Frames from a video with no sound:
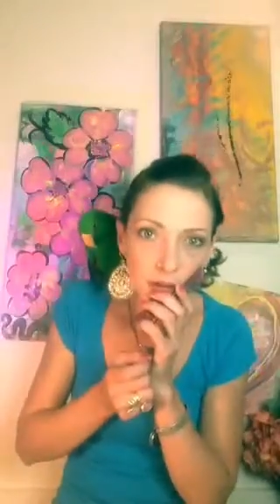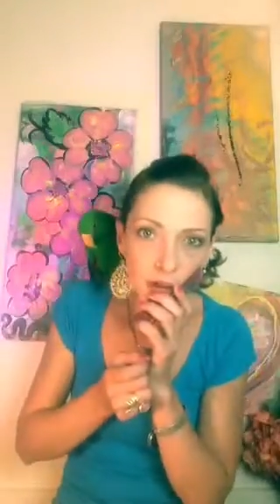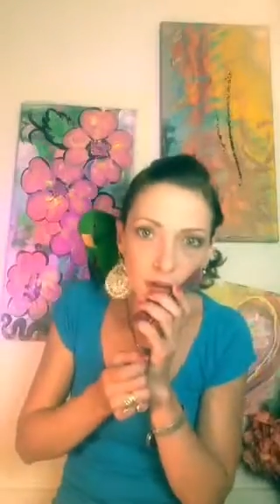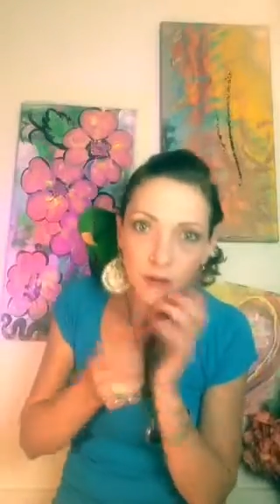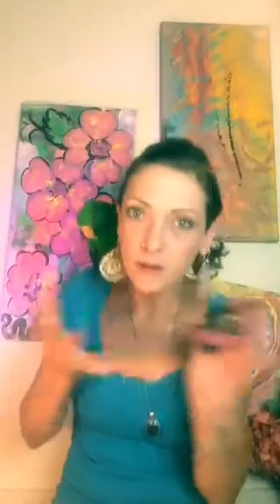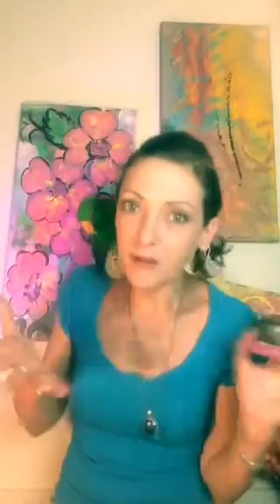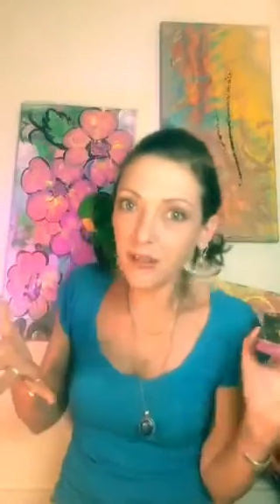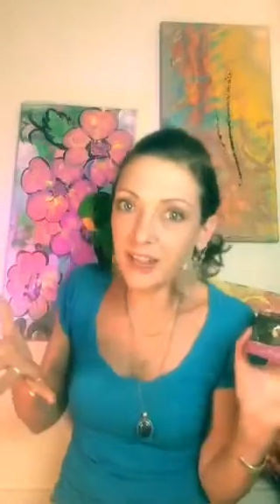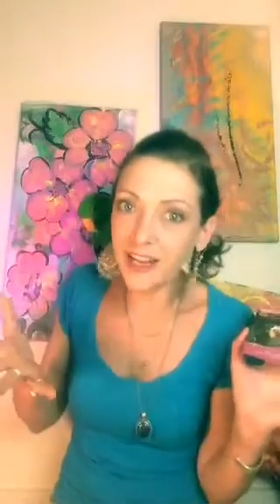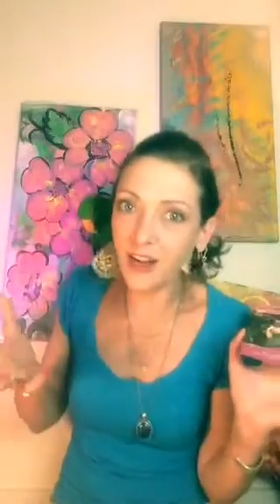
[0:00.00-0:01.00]
you know
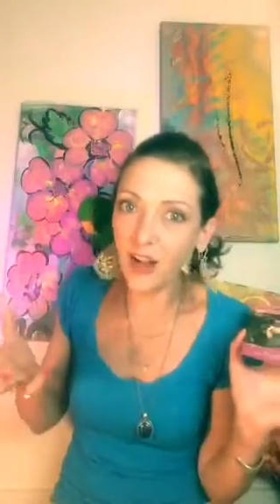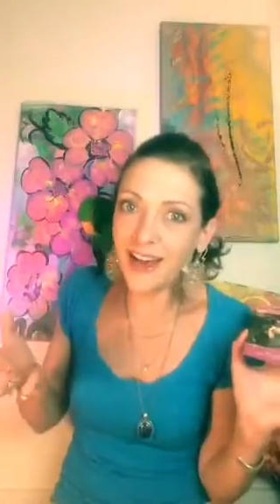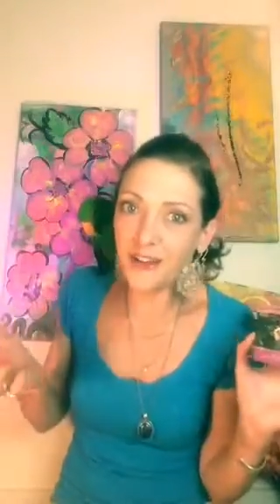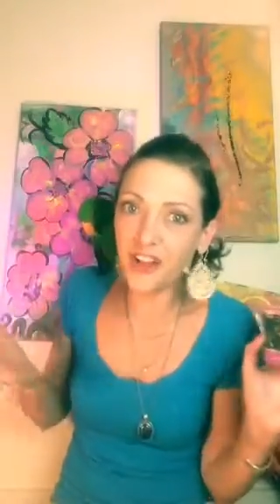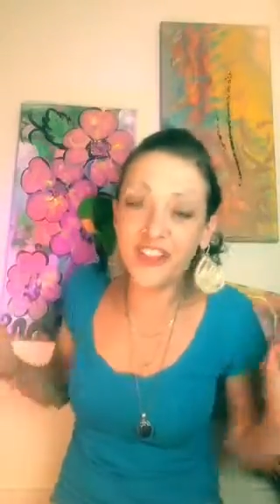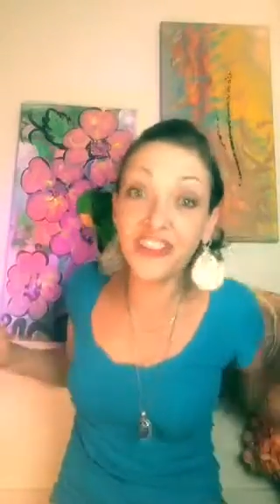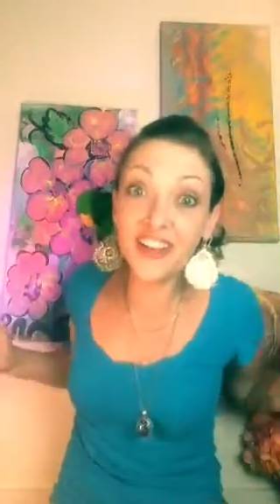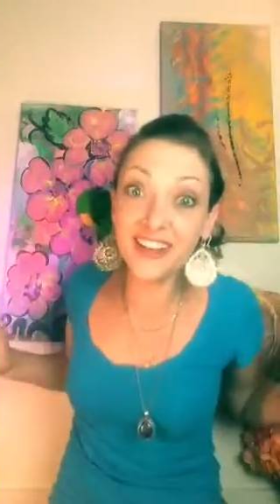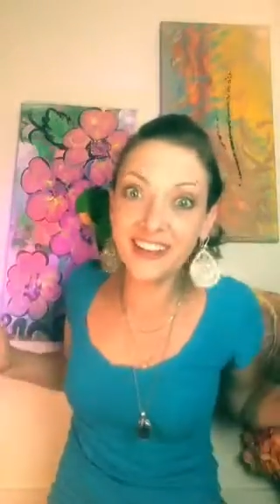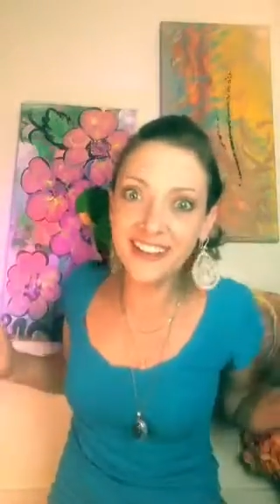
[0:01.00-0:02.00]
let it all out all of a
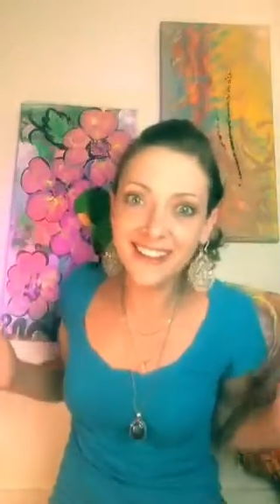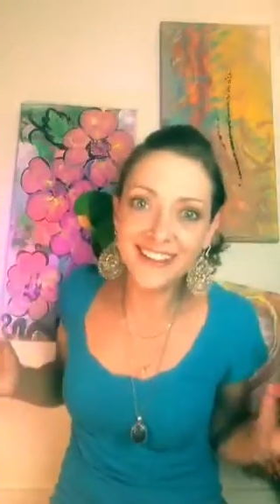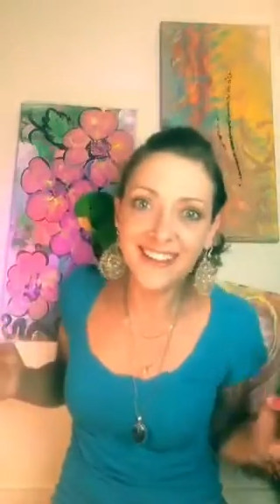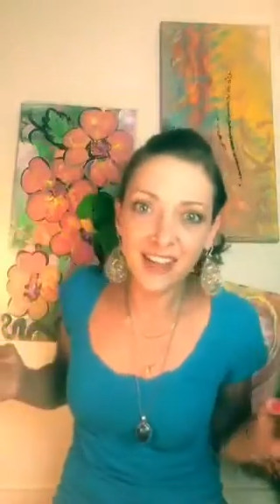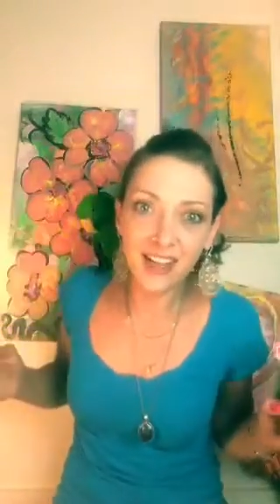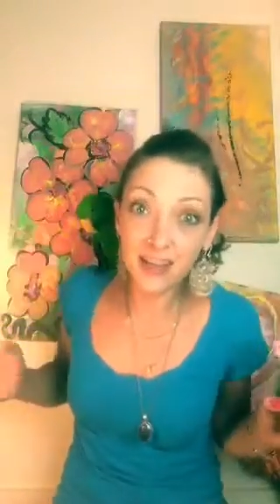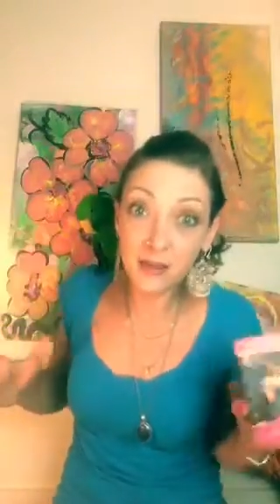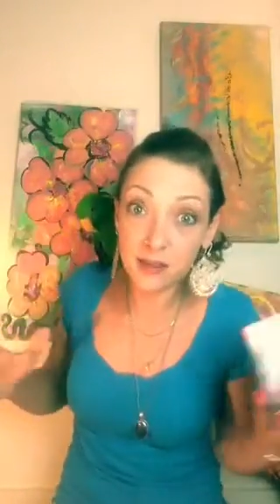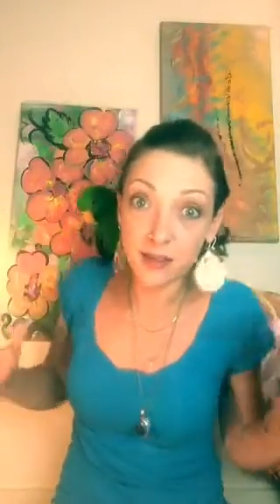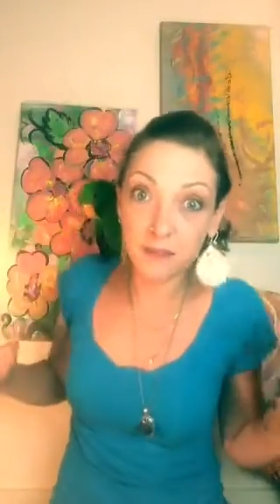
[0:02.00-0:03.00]
sudden
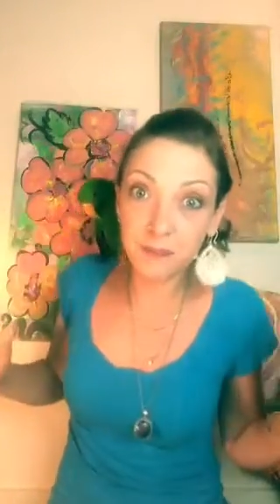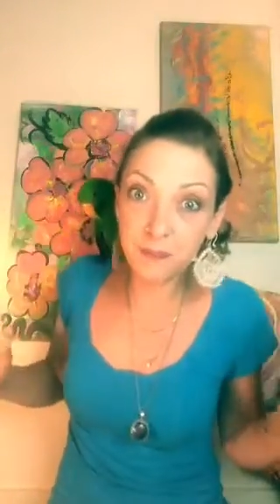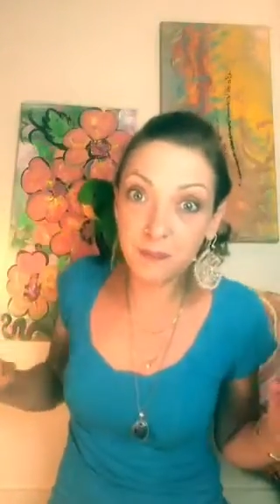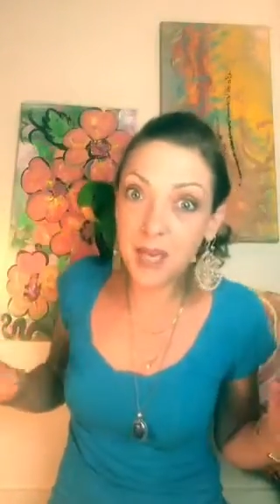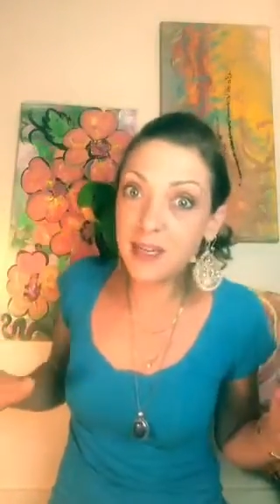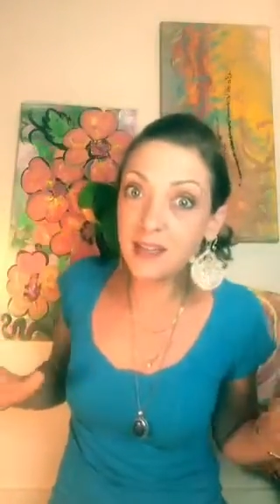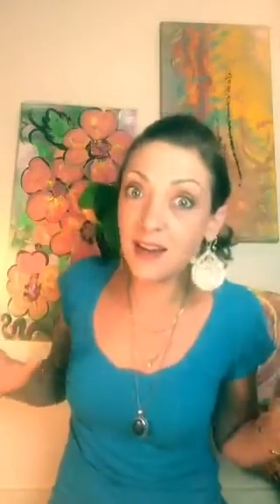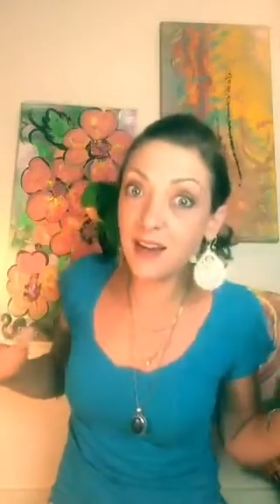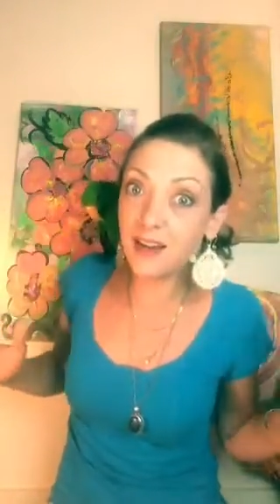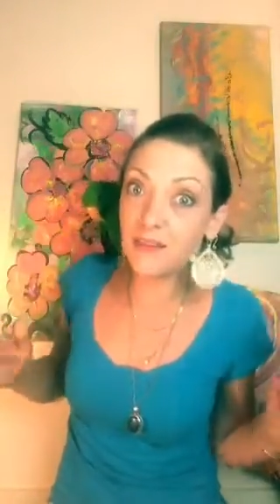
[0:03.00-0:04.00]
and maybe
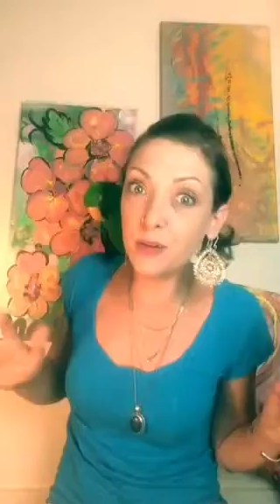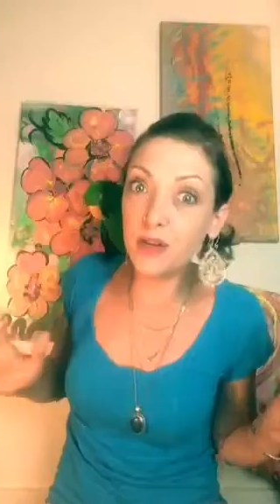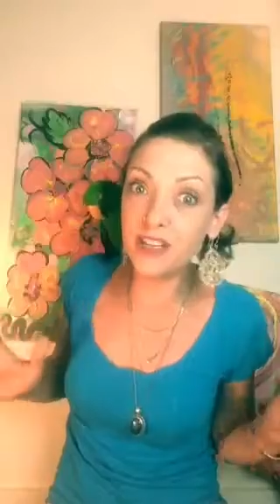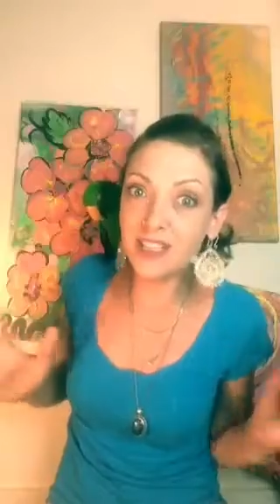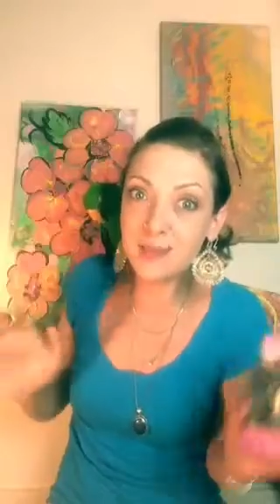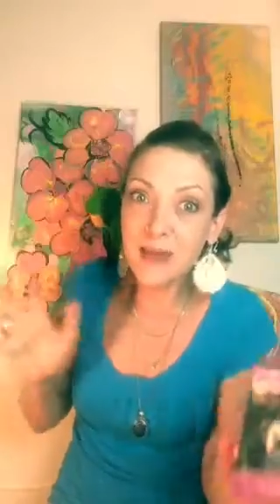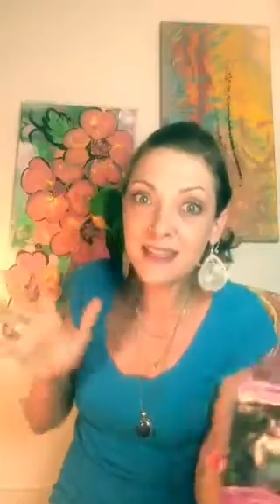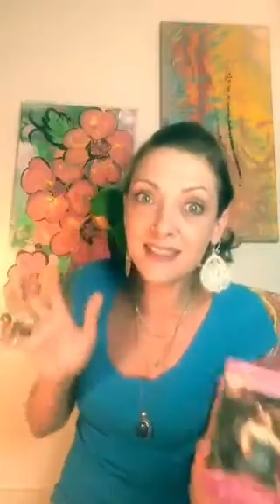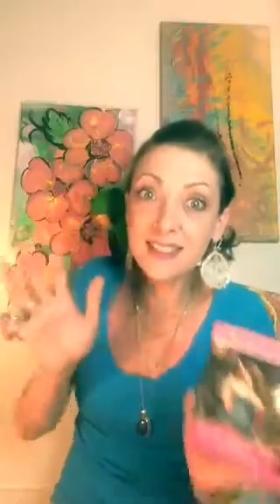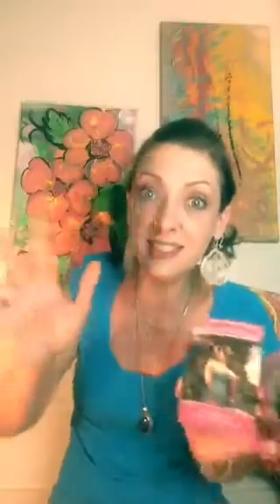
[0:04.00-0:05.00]
not everyone
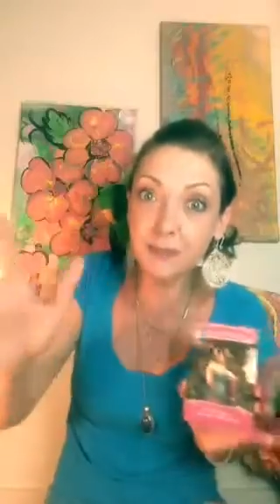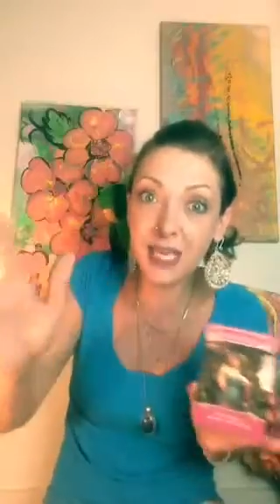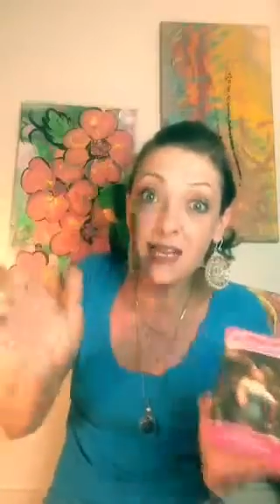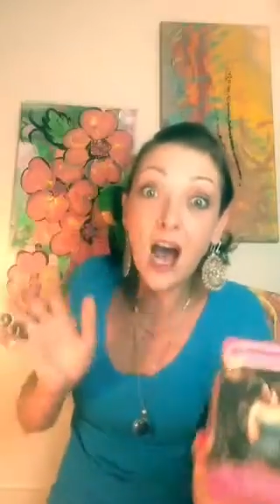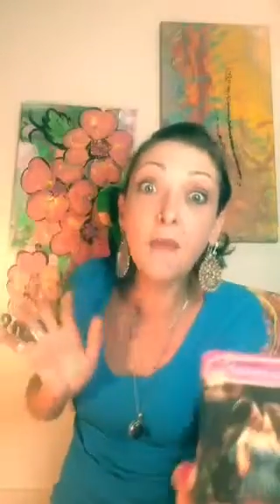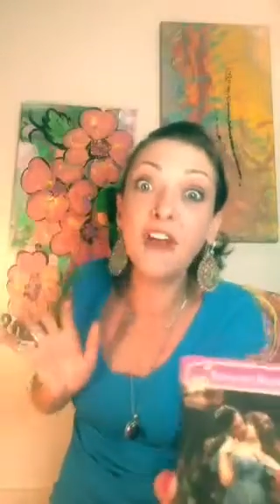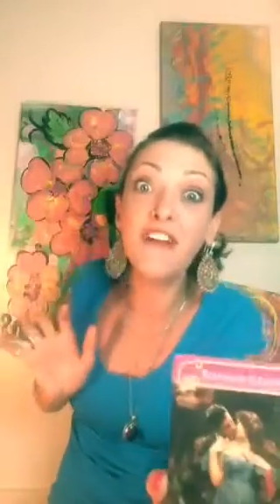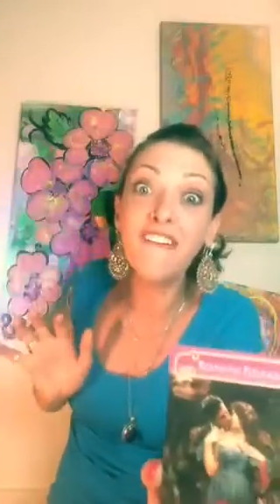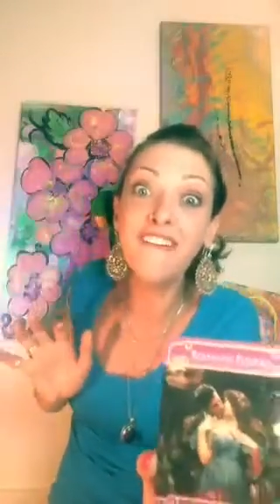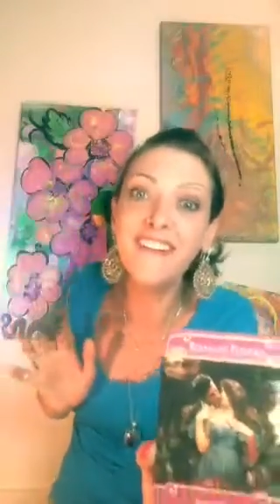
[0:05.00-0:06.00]
expects it to be coming.